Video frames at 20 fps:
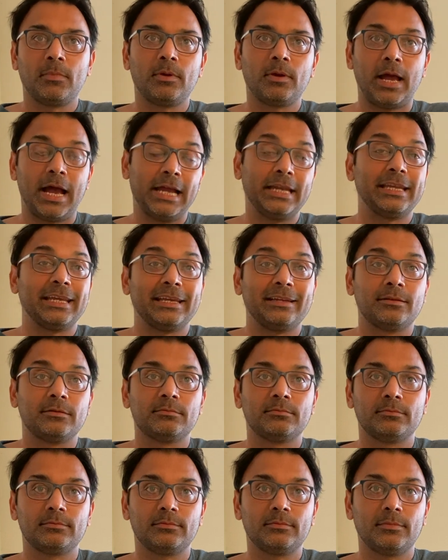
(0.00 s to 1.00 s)
I did.
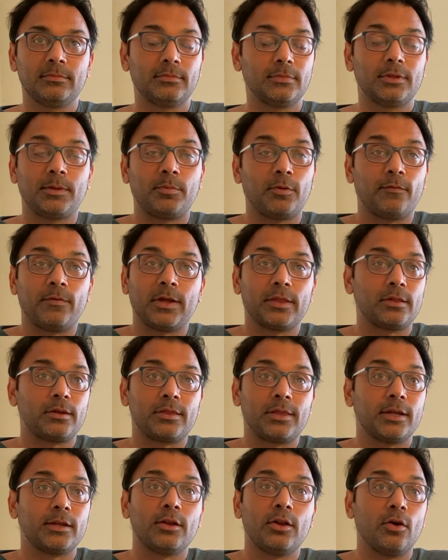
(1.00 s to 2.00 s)
The professor
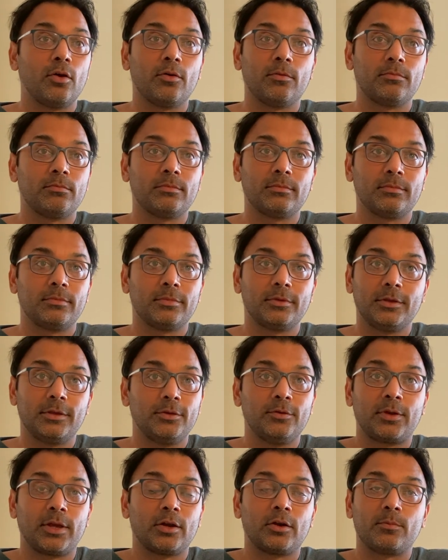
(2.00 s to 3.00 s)
said, no,
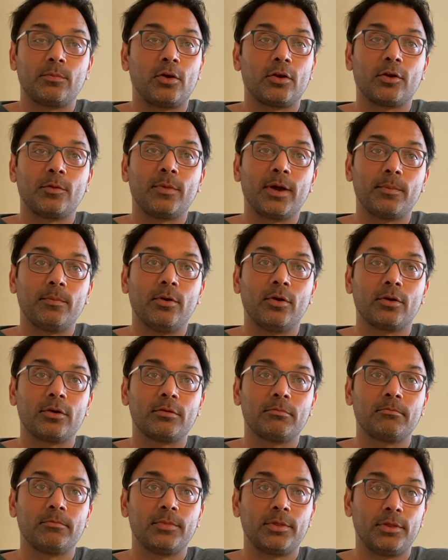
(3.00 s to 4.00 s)
you cannot borrow my book.
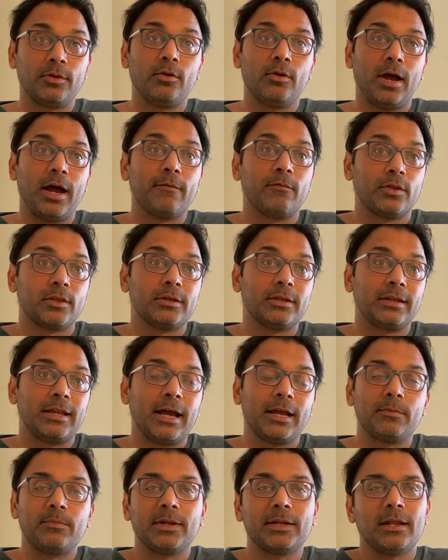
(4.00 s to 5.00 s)
So I was
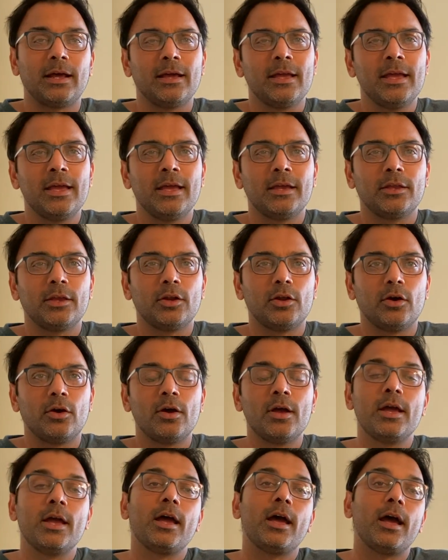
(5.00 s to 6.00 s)
denied. But,
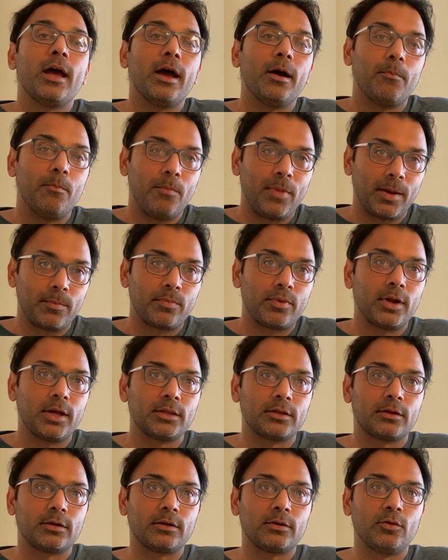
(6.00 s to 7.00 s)
my
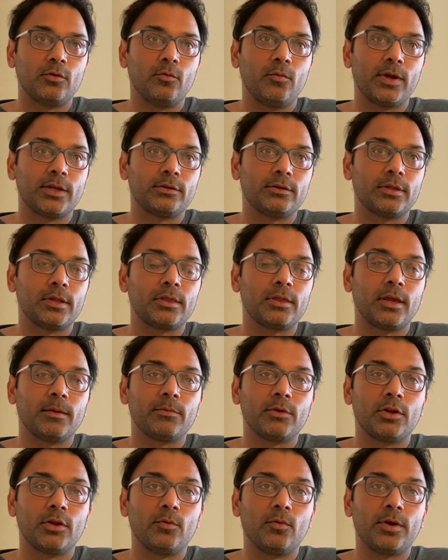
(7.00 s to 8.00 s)
brother, who went to the same
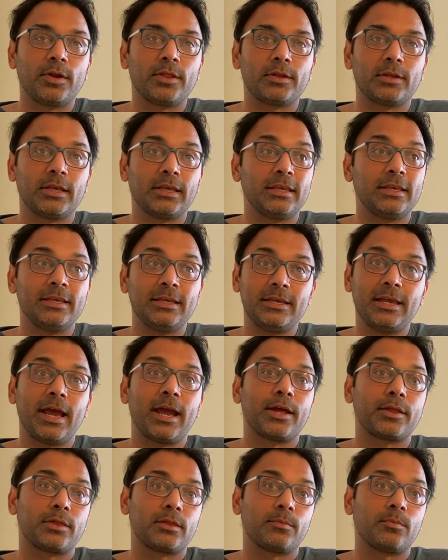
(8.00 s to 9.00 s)
university, he
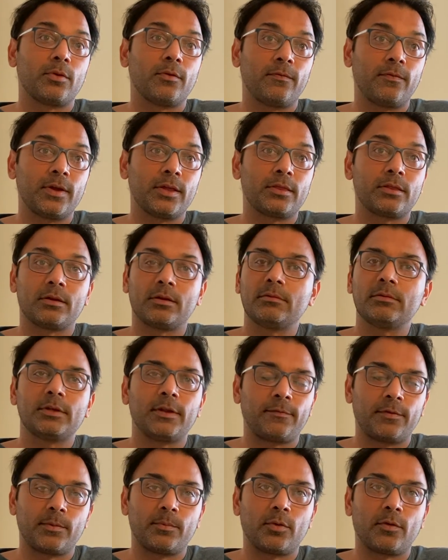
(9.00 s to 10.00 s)
asked a professor,
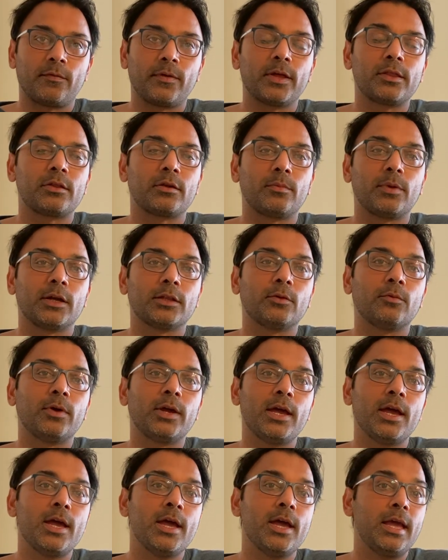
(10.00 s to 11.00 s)
different professor, by the
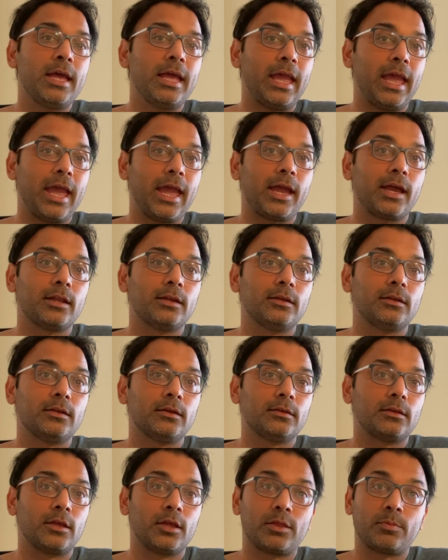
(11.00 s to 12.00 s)
way, and
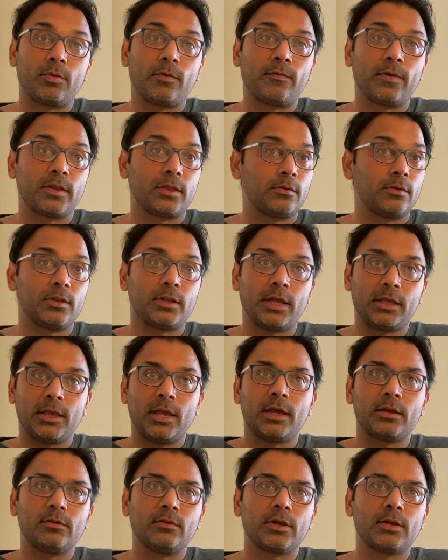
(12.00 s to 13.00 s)
his professor was like, yeah,
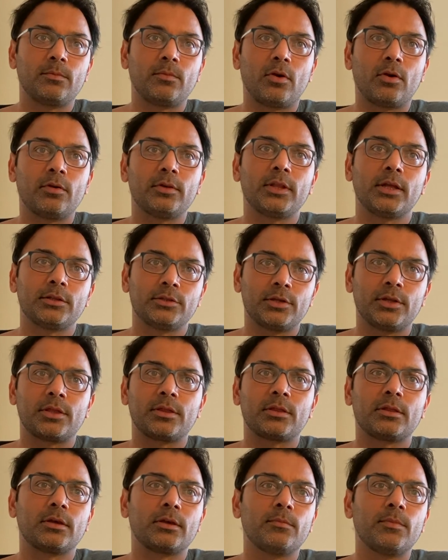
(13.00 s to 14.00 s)
you can borrow it, and
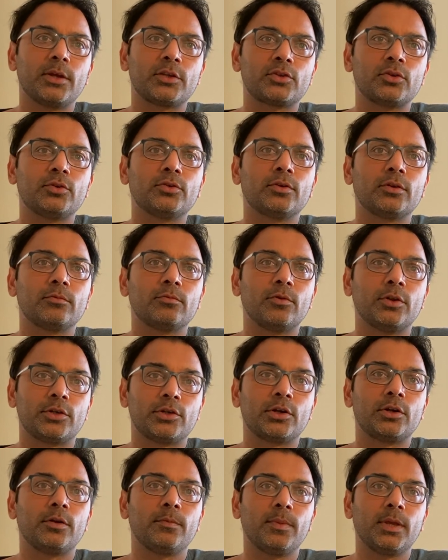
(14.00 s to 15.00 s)
just make sure to
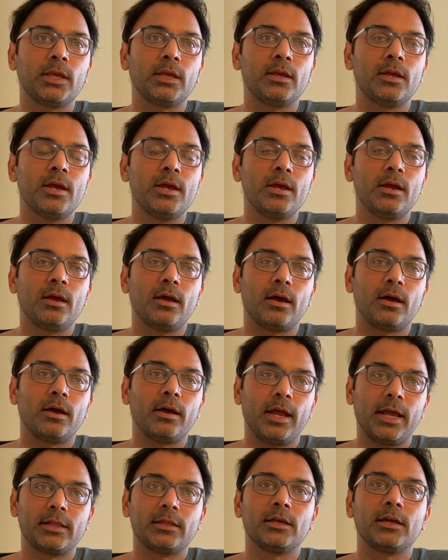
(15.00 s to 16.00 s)
return me
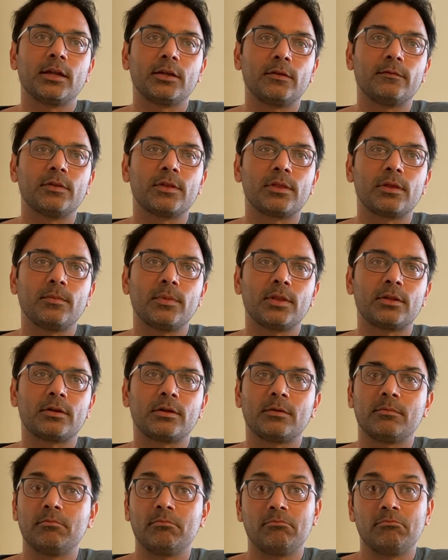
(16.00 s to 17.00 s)
at the end of the
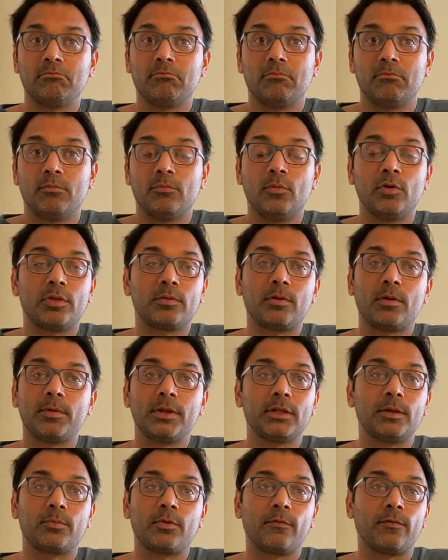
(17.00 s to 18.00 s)
semester. Most probably
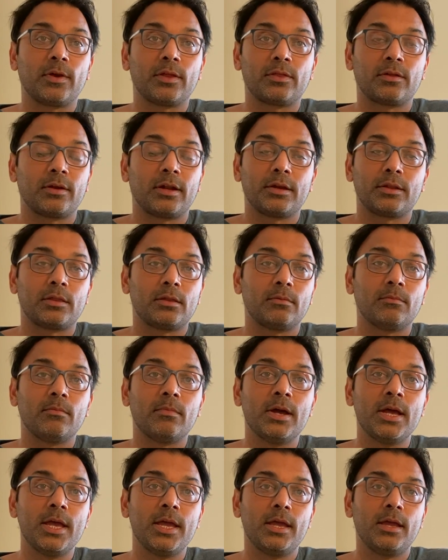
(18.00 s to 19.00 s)
the professor had some,
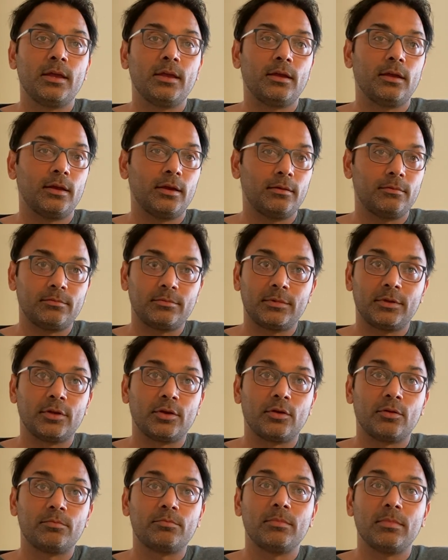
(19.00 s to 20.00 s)

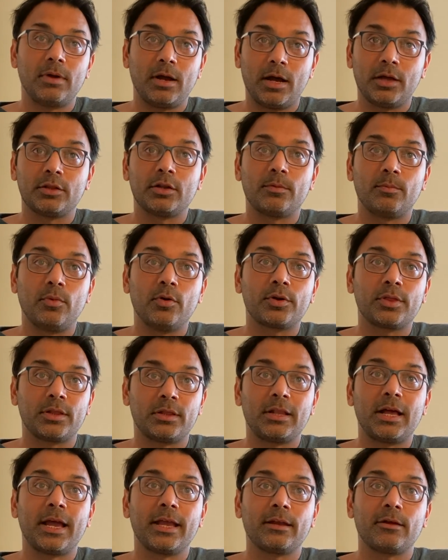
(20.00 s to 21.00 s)
other books
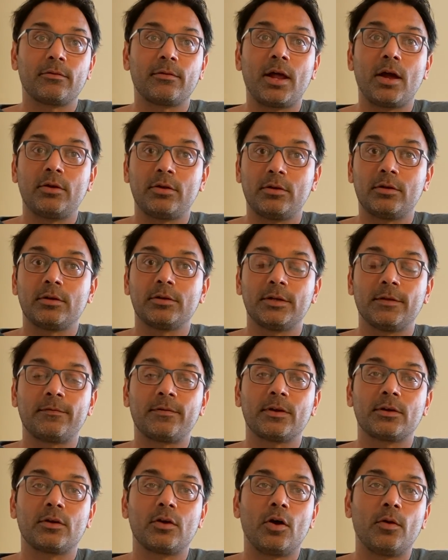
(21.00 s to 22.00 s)
lying around or
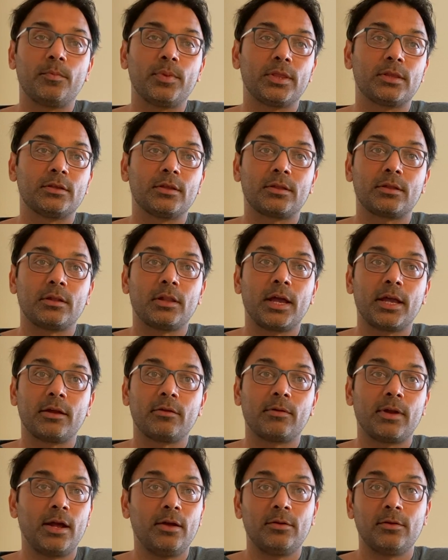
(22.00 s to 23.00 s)
different copies just lying
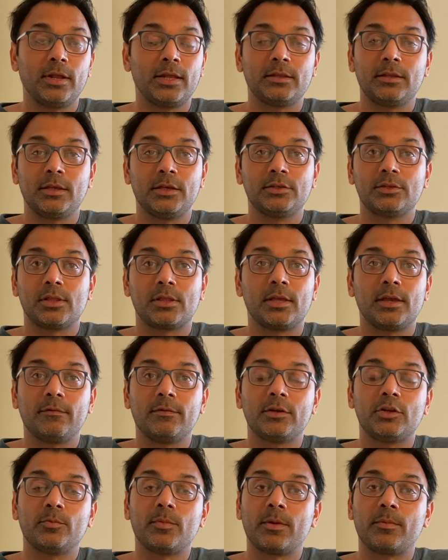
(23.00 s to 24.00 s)
around, and he just gave
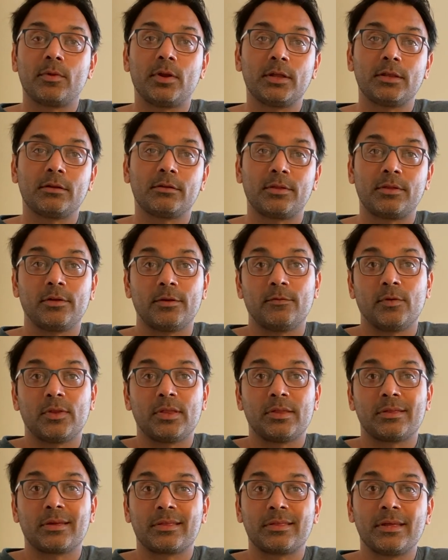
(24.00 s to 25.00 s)
it to my brother. So it was
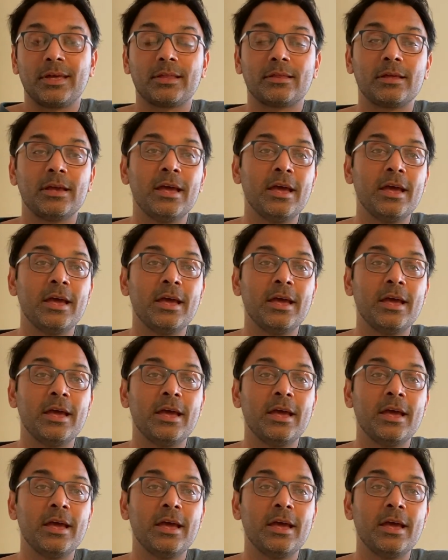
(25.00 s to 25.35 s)
a success.